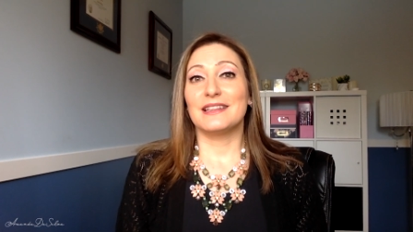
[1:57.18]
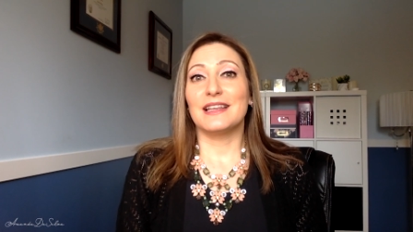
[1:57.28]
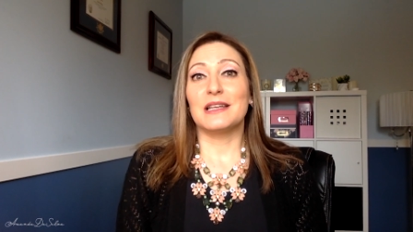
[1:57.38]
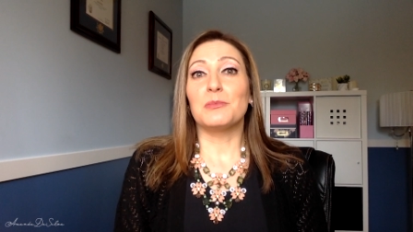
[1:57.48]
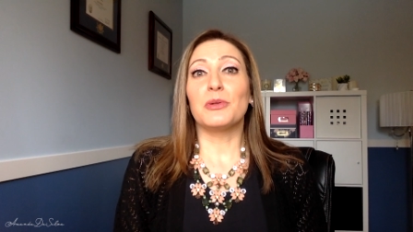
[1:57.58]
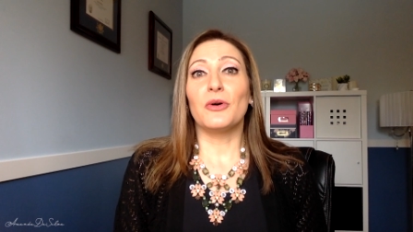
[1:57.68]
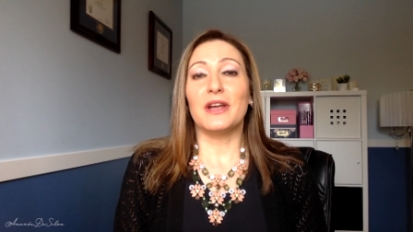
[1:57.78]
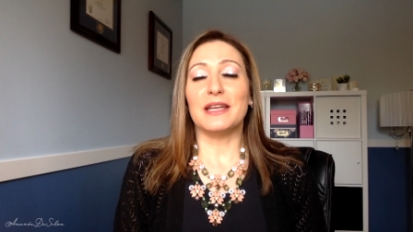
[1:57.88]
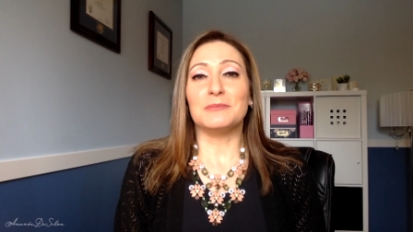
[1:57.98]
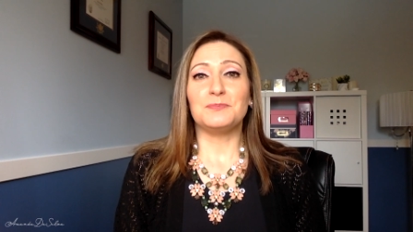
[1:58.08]
an
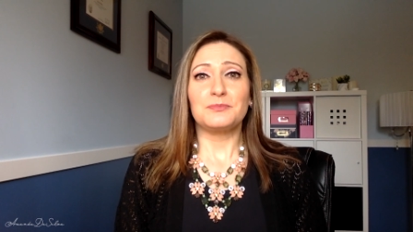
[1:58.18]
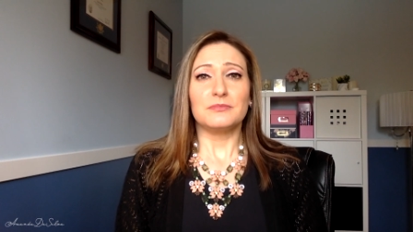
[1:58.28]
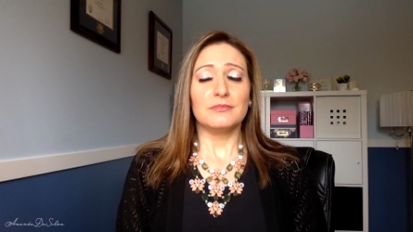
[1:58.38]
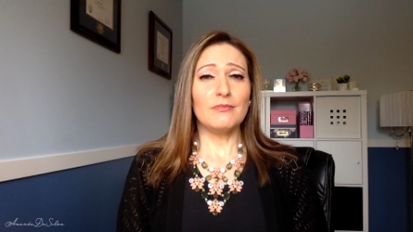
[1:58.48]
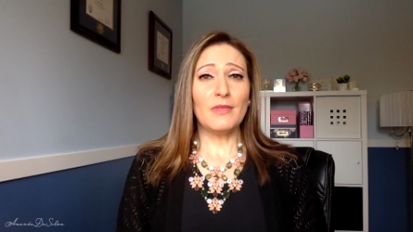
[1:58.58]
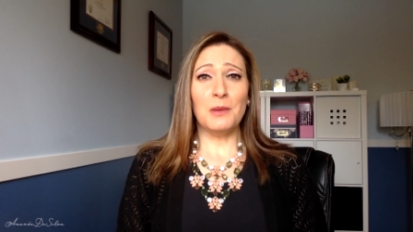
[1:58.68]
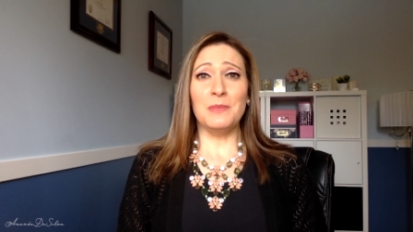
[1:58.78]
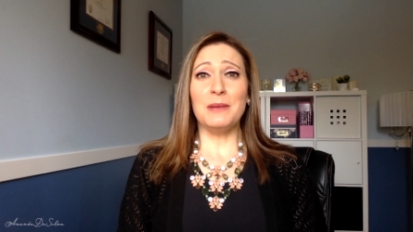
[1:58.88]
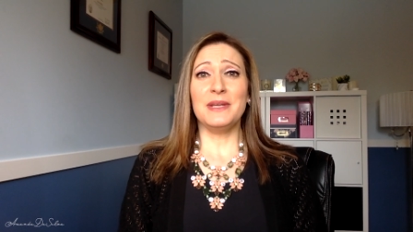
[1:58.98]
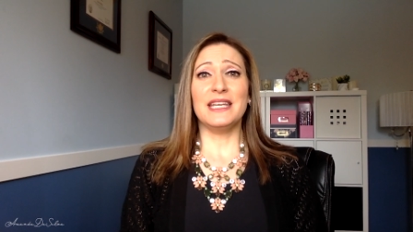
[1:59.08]
employee,
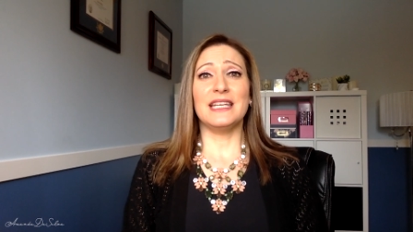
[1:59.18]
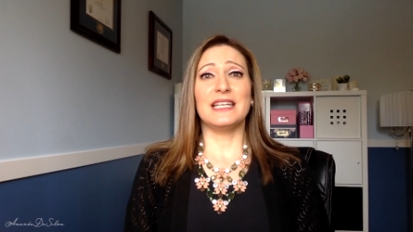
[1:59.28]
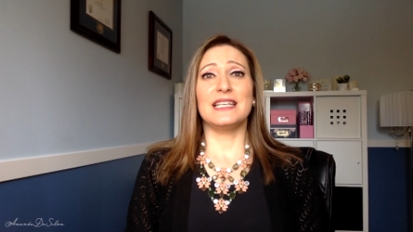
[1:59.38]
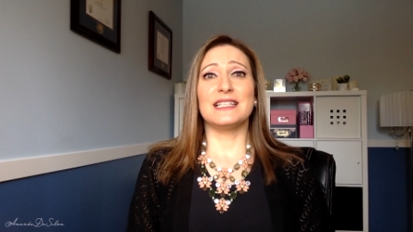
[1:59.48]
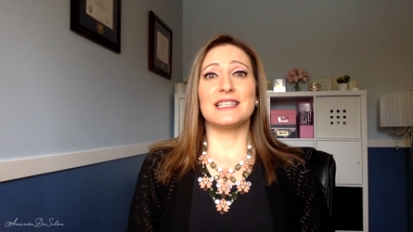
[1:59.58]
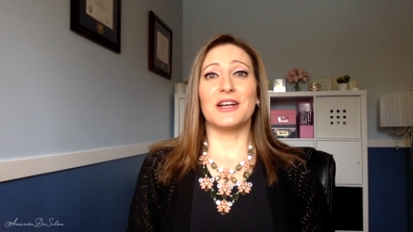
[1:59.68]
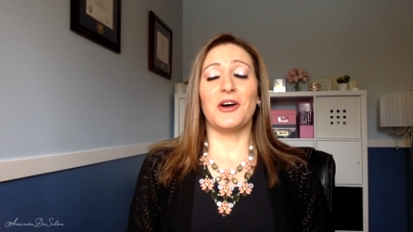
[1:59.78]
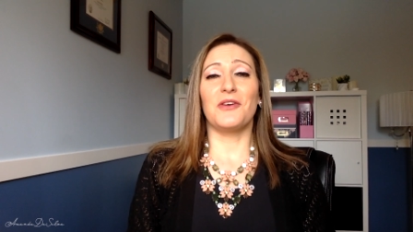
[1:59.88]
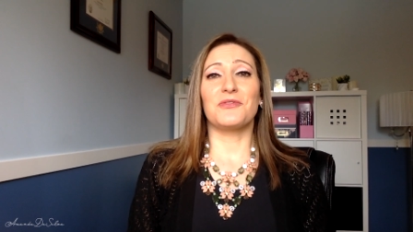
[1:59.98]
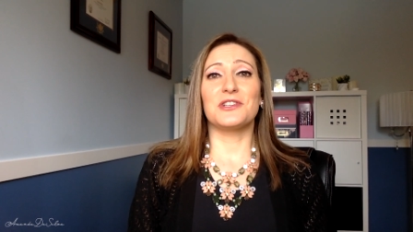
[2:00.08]
Maybe it is a
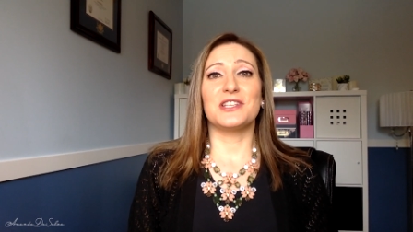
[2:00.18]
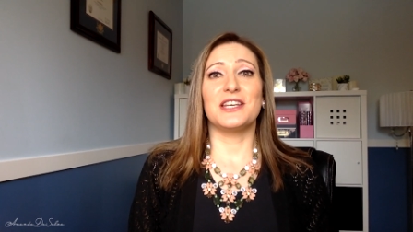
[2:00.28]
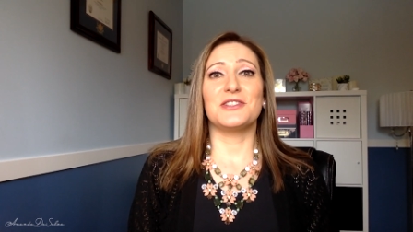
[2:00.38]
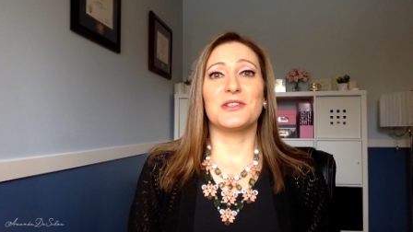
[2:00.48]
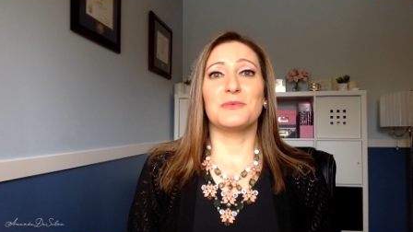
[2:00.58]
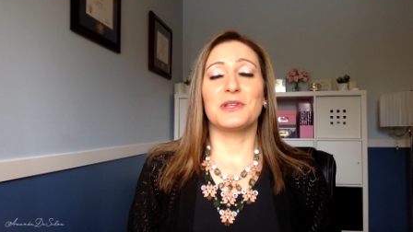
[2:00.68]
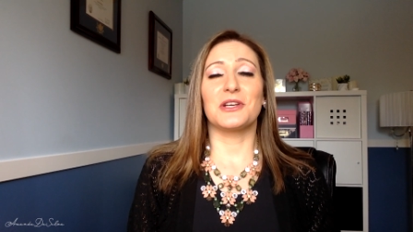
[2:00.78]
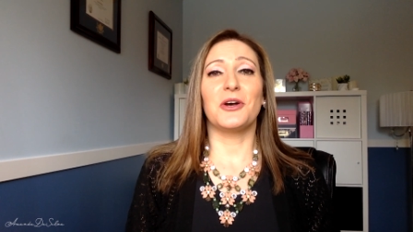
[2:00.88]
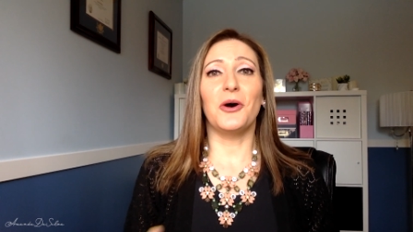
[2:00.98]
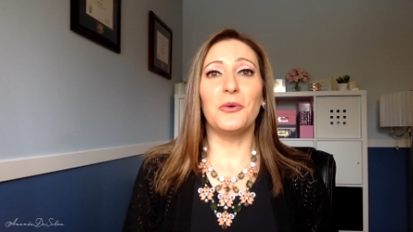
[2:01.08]
confrontation with a
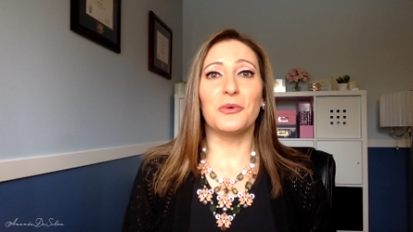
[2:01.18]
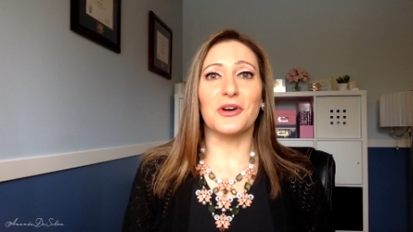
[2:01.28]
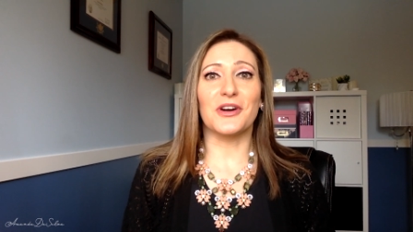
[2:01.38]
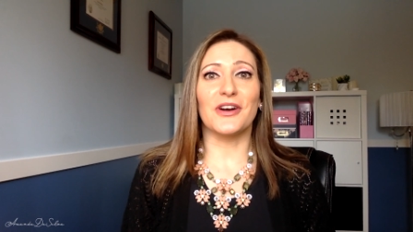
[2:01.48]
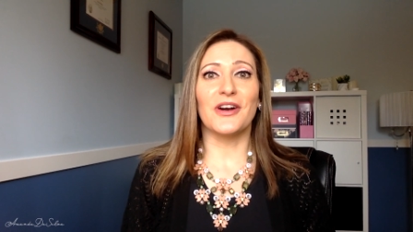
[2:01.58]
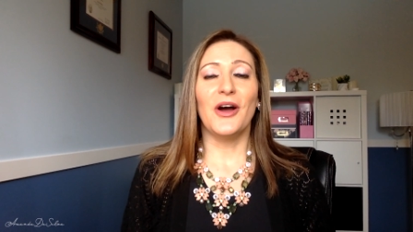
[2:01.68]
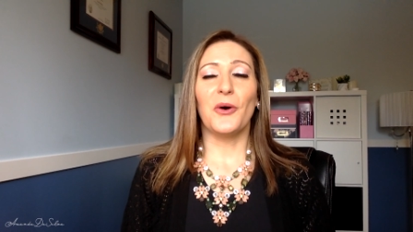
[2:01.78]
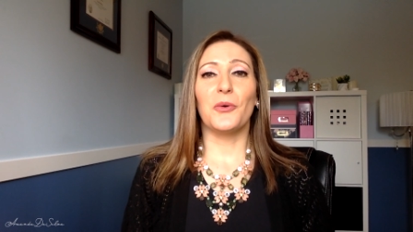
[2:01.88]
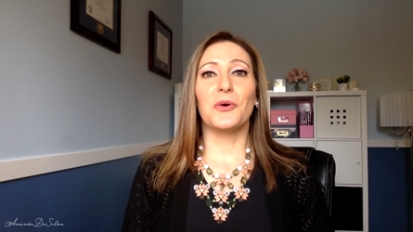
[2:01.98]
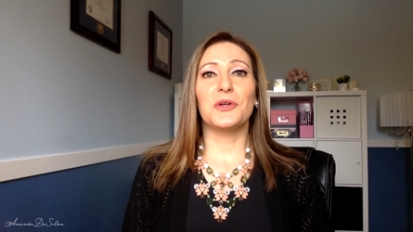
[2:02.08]
coworker,
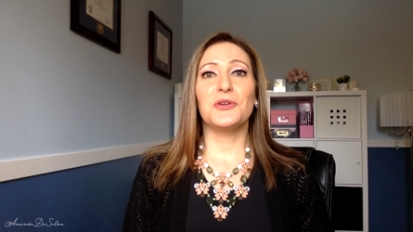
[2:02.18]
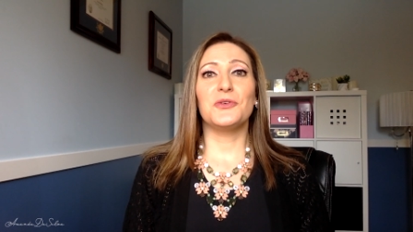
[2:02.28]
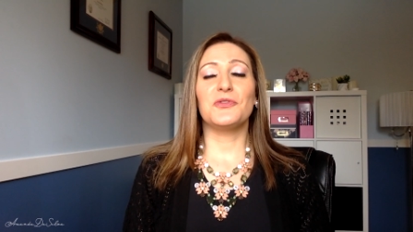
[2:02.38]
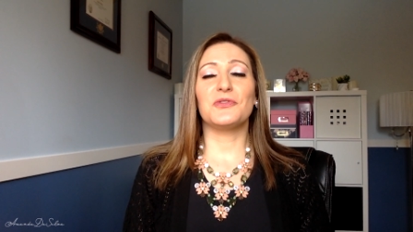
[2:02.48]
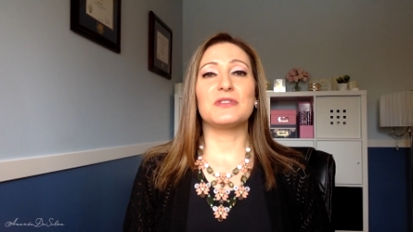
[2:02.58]
or you've